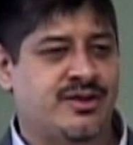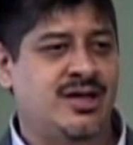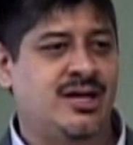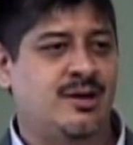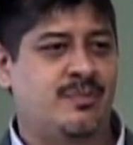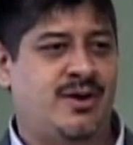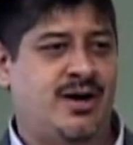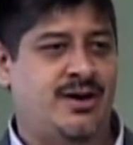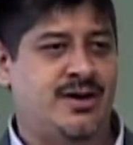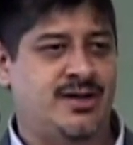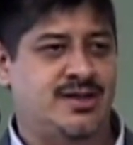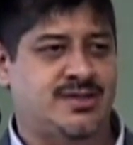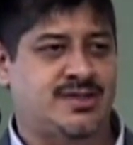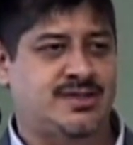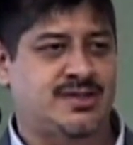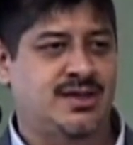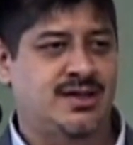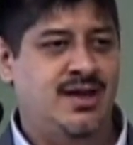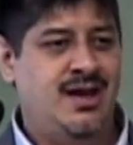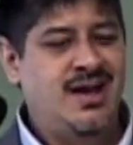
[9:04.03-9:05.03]
think about
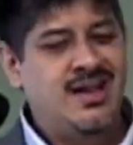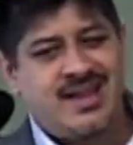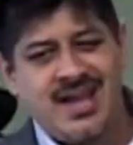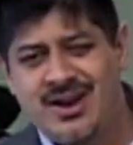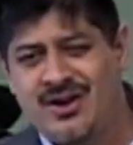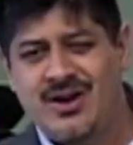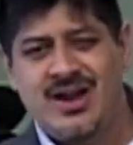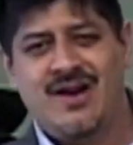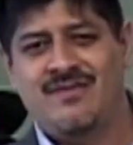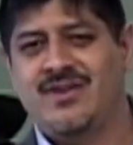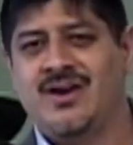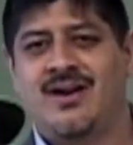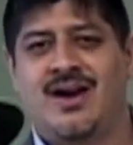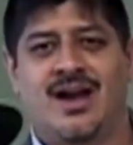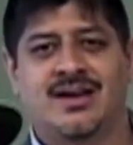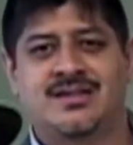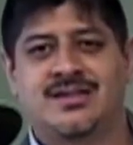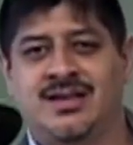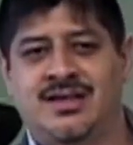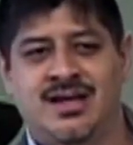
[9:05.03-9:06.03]
us. They don't have their
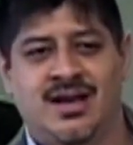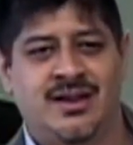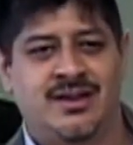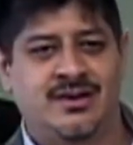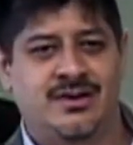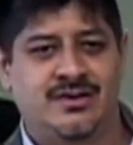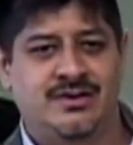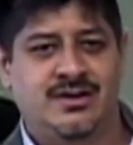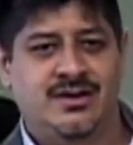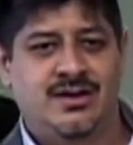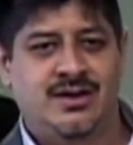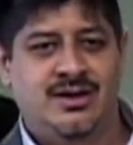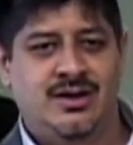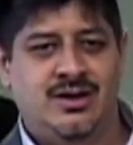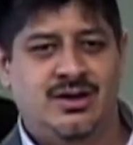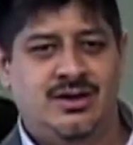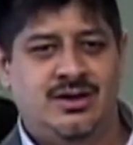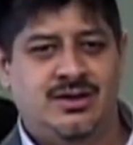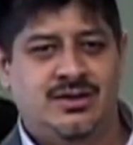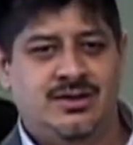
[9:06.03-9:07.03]
act together.
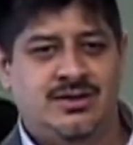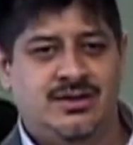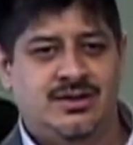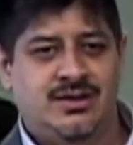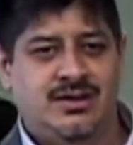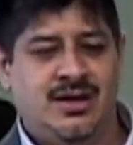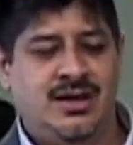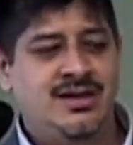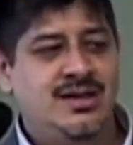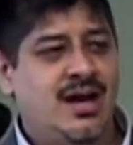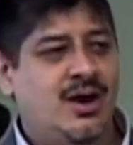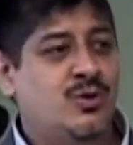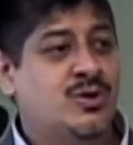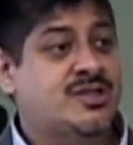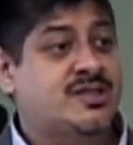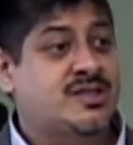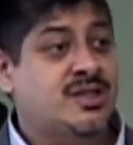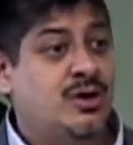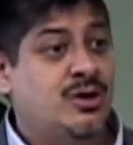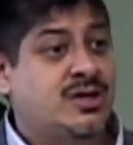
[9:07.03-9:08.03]
And yet we're
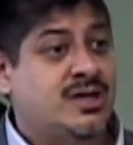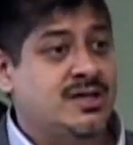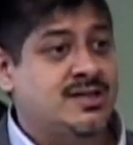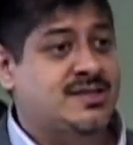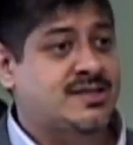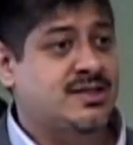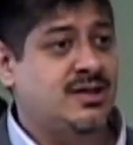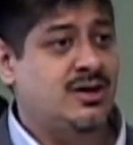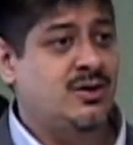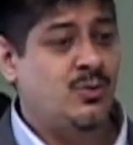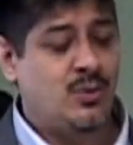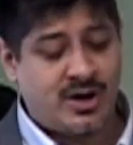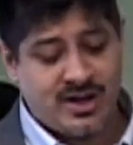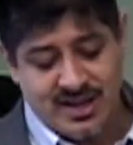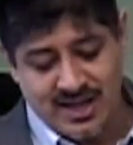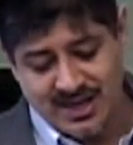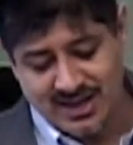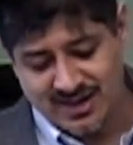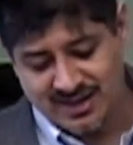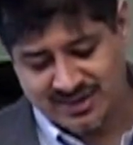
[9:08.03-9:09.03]
so concerned, what are
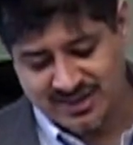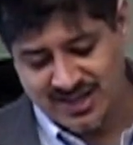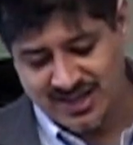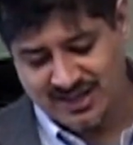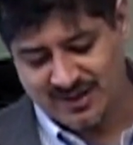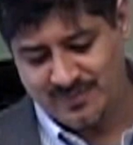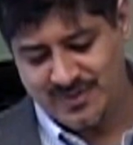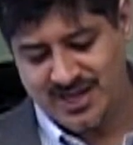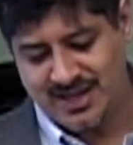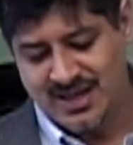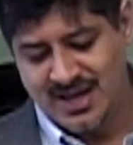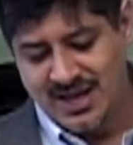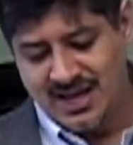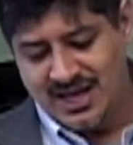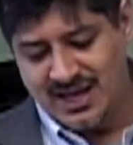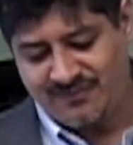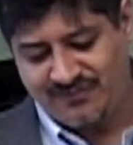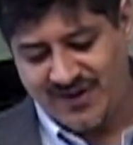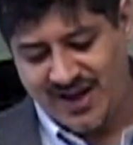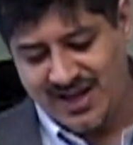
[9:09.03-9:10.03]
they going to think of me?
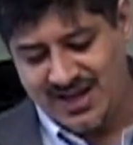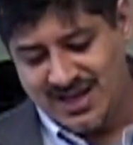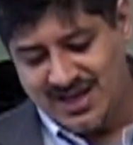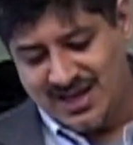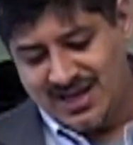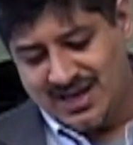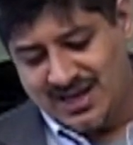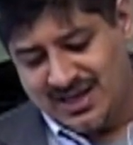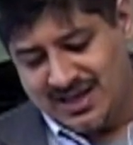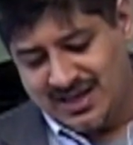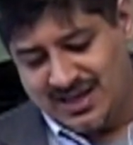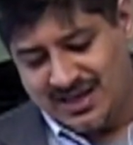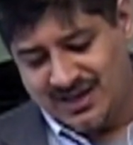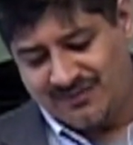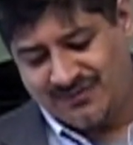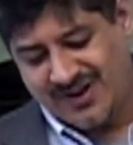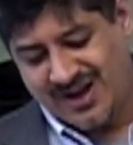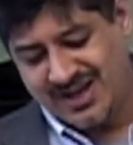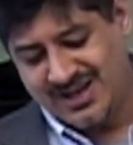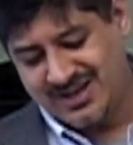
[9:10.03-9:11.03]
If I
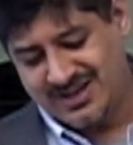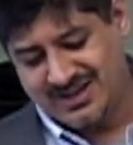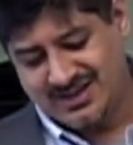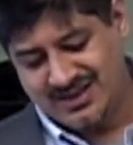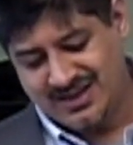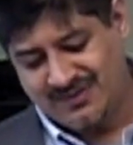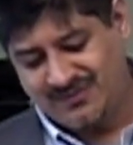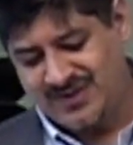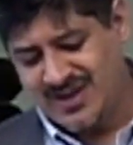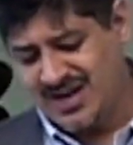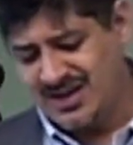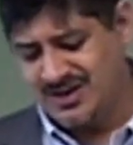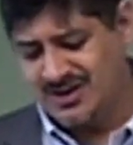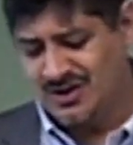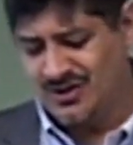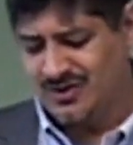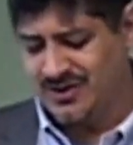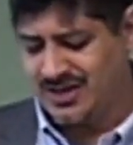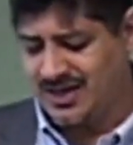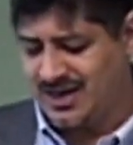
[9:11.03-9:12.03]
if I if they
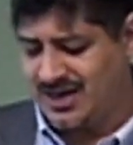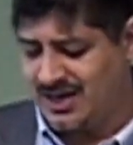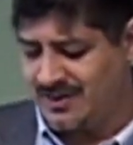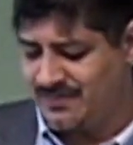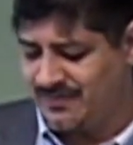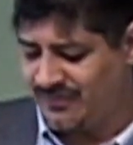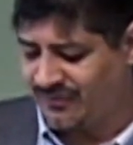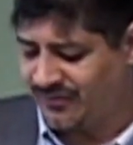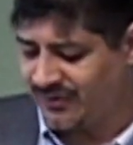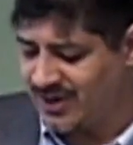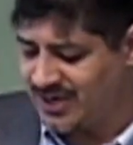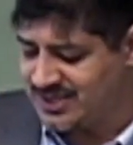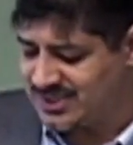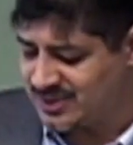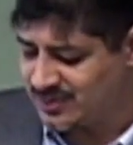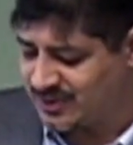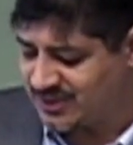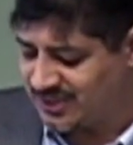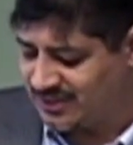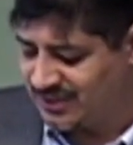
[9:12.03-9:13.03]
know that I'm
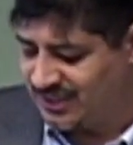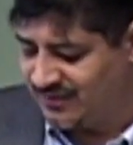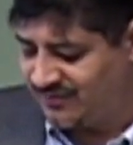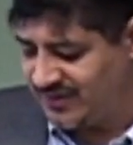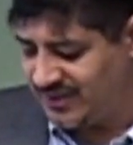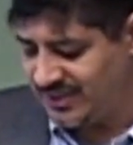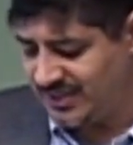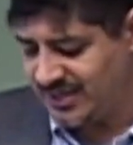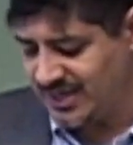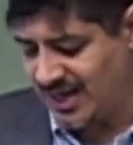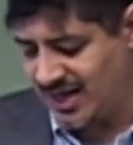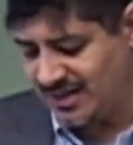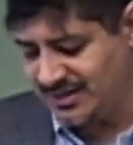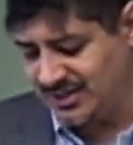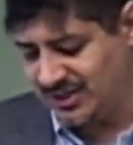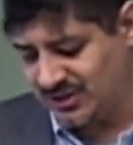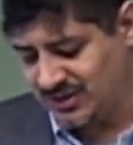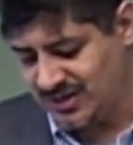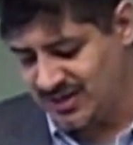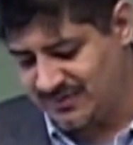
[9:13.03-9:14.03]
friends with the living God,
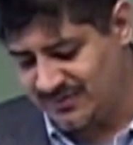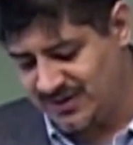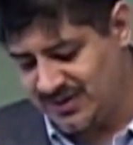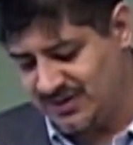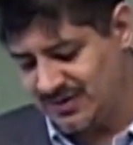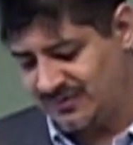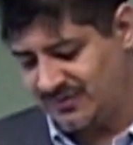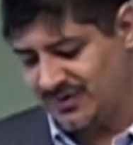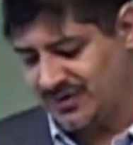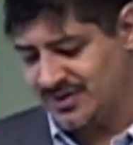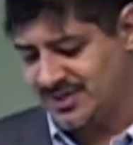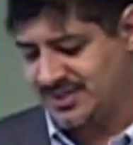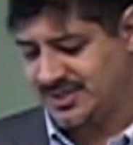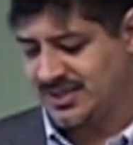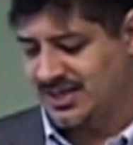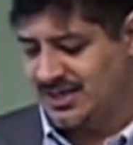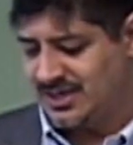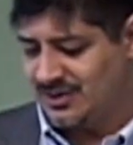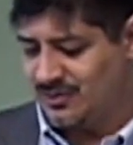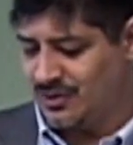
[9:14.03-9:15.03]
the creator of the
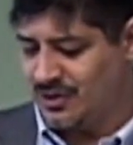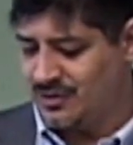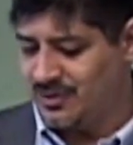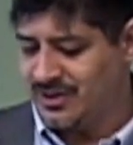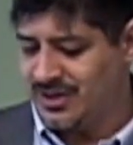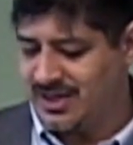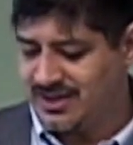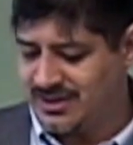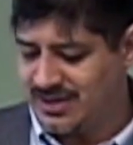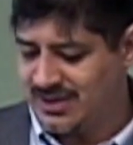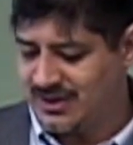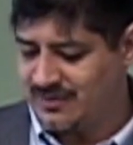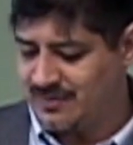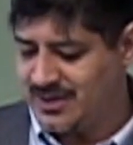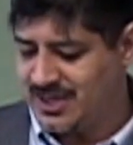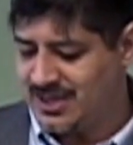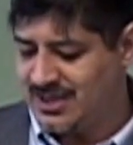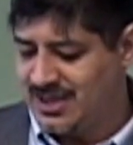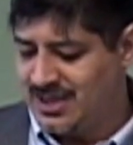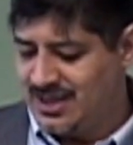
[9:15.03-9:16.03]
universe, what will they think of
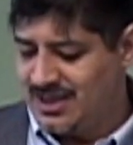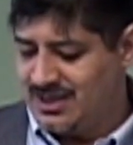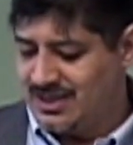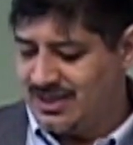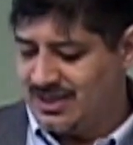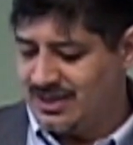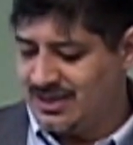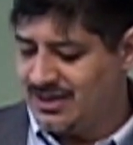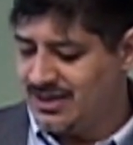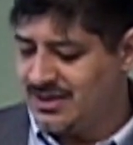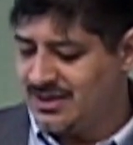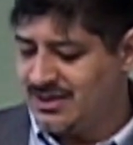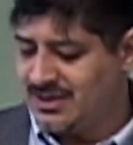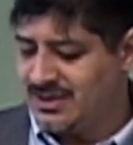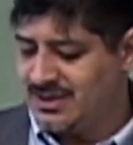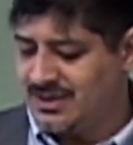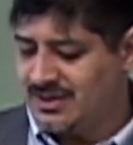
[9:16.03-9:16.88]
me? Uh,